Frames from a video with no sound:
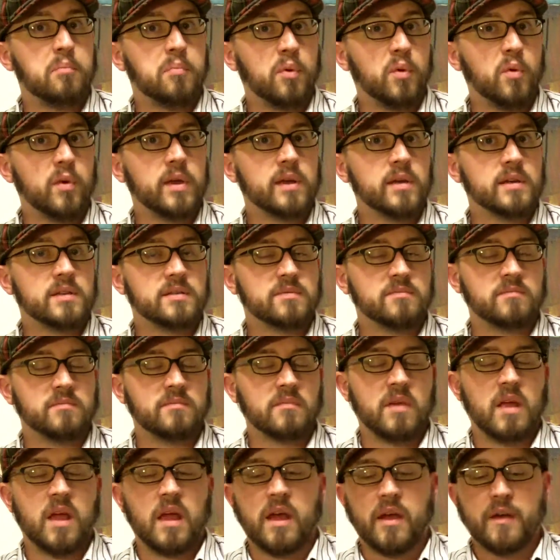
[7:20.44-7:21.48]

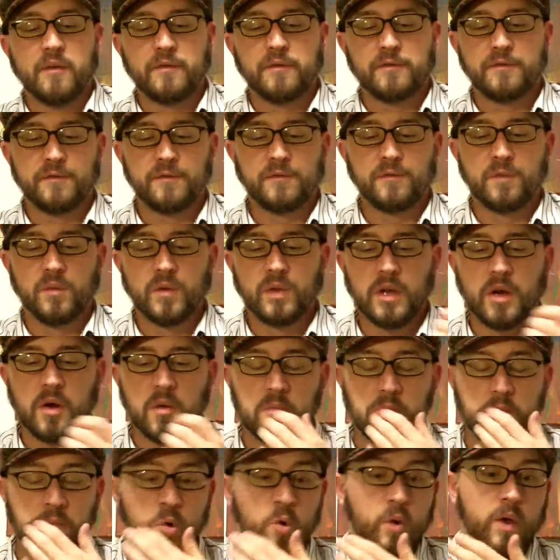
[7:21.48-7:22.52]

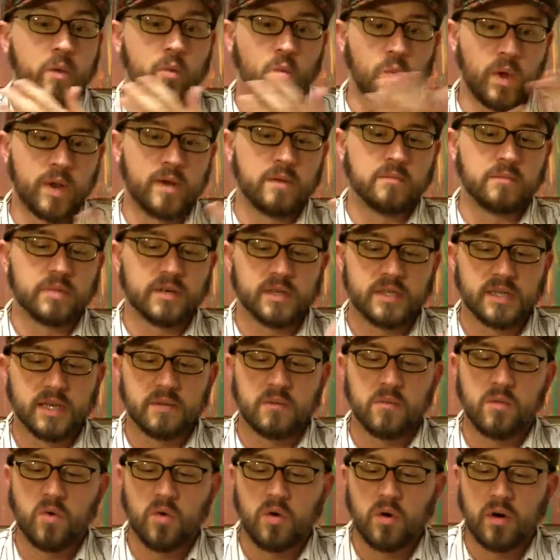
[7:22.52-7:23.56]

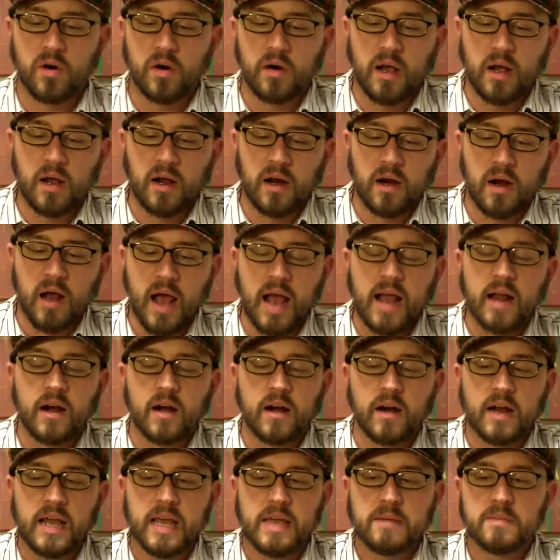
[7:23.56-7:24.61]
0.1% more or
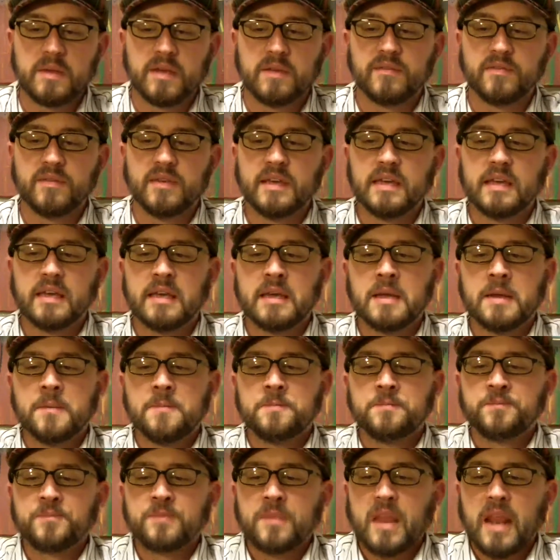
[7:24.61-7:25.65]
higher ABV.
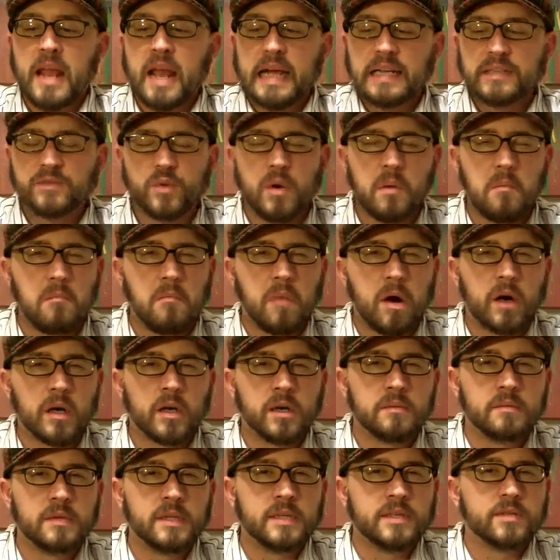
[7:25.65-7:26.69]
It's
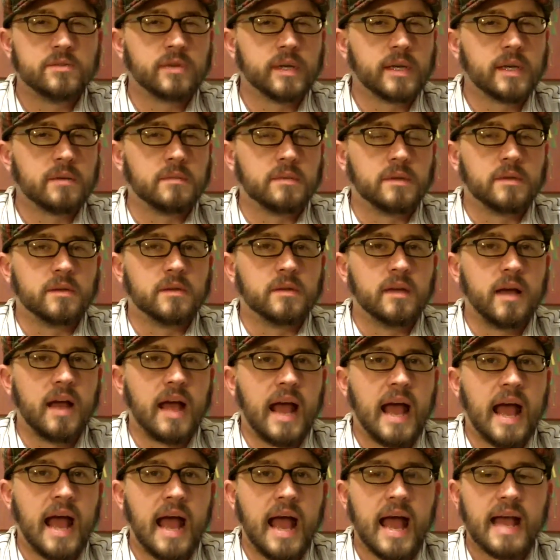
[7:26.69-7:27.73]
remarkably drinkable
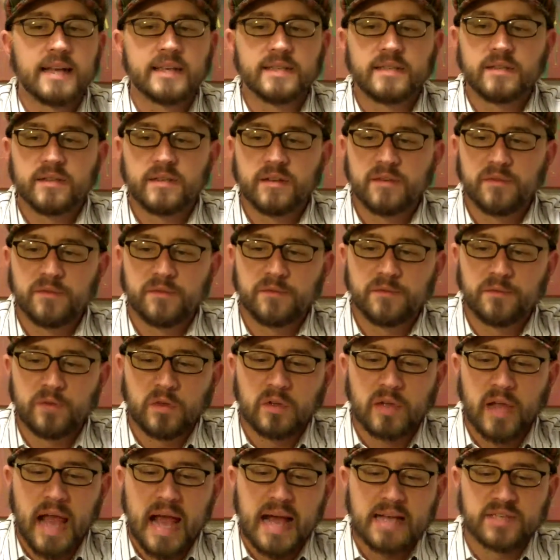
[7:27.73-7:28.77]
at
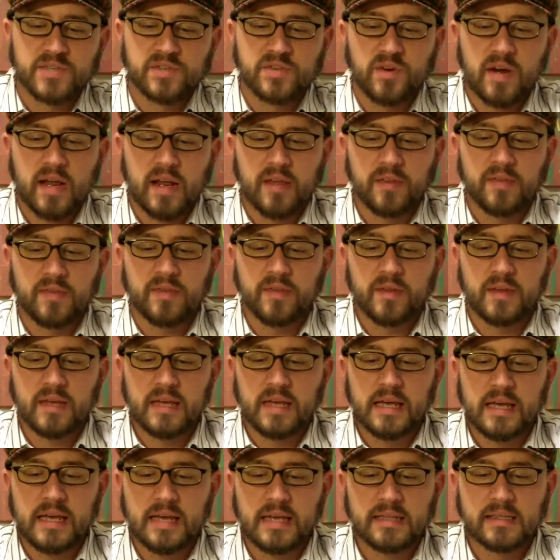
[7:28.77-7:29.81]
full cask strength.
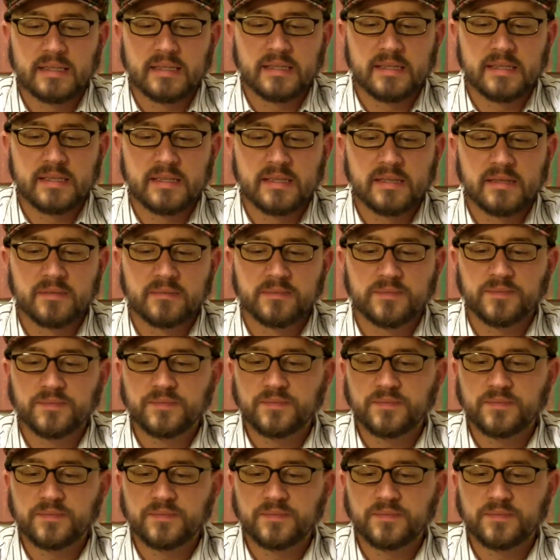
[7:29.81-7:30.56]
It's